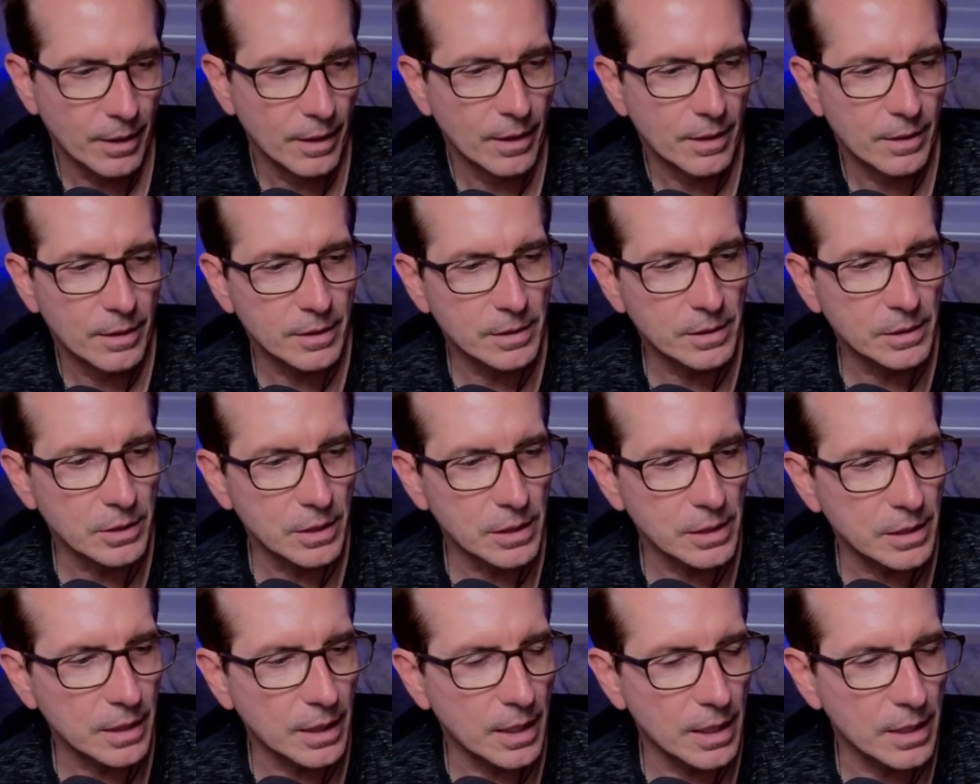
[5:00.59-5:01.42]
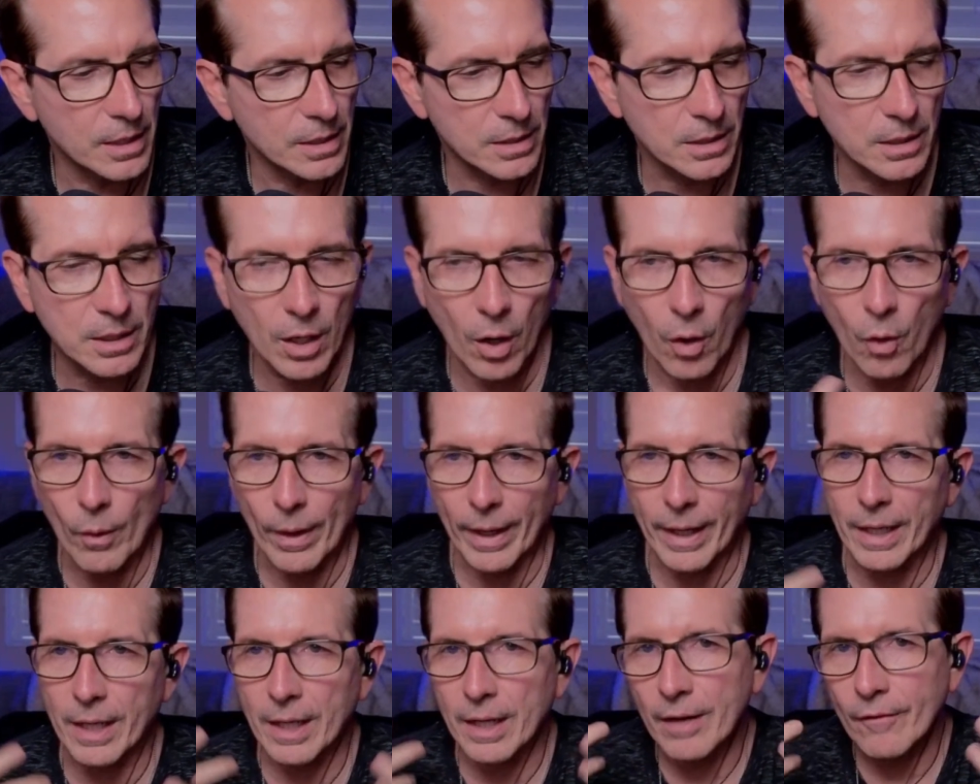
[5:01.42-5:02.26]
This is just to get us going,
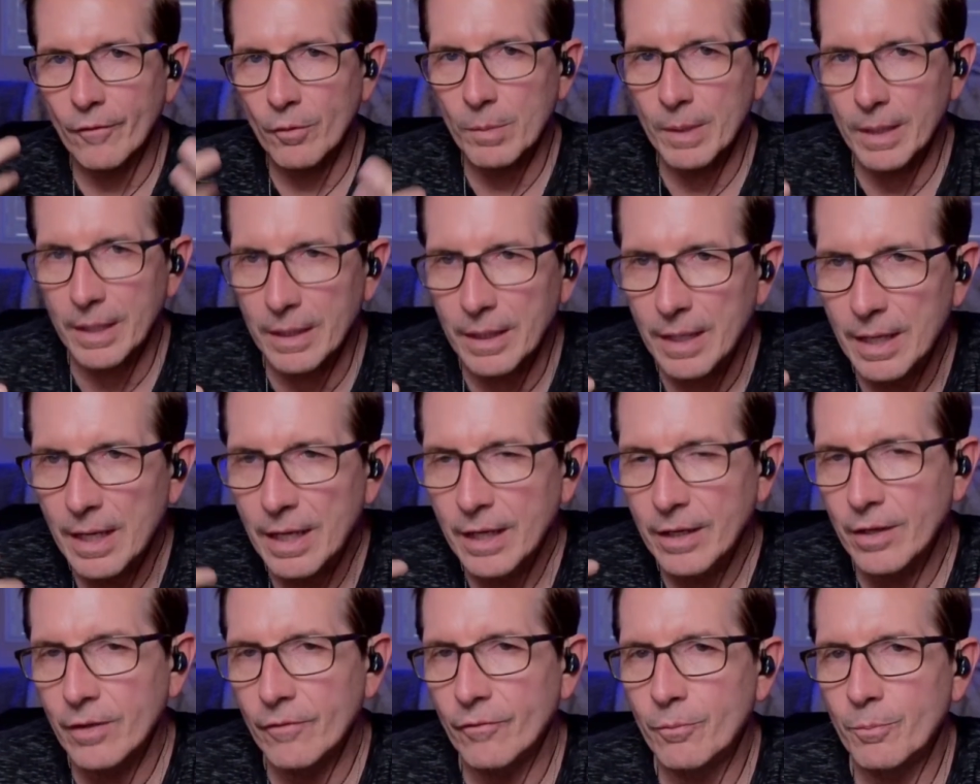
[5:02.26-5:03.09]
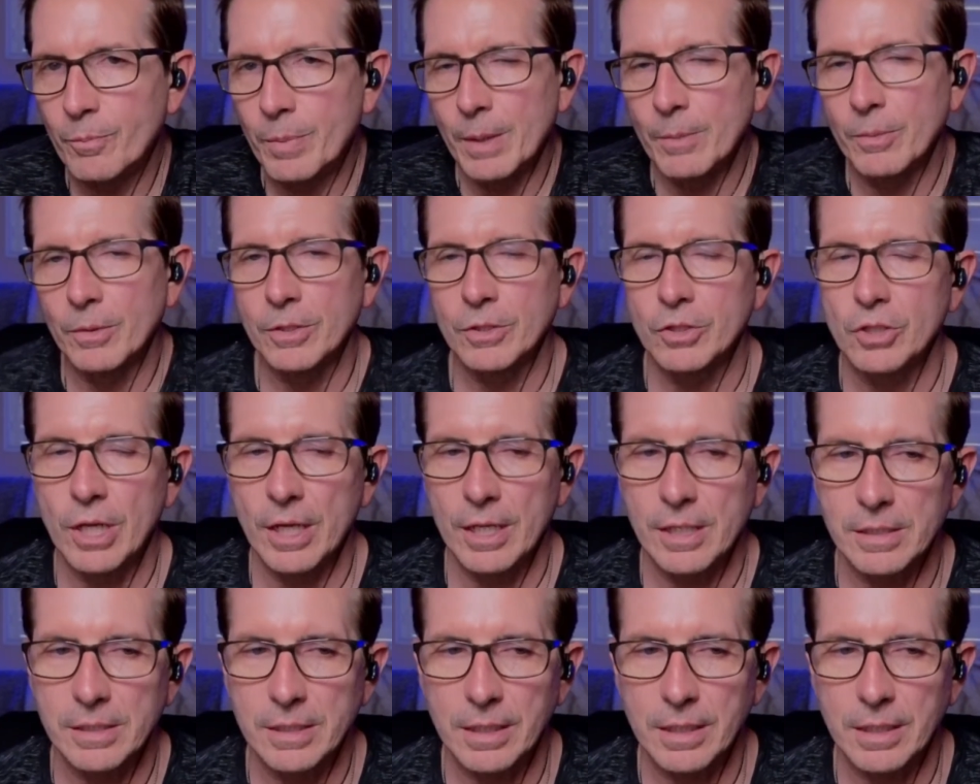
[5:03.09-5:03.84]
give people a chance to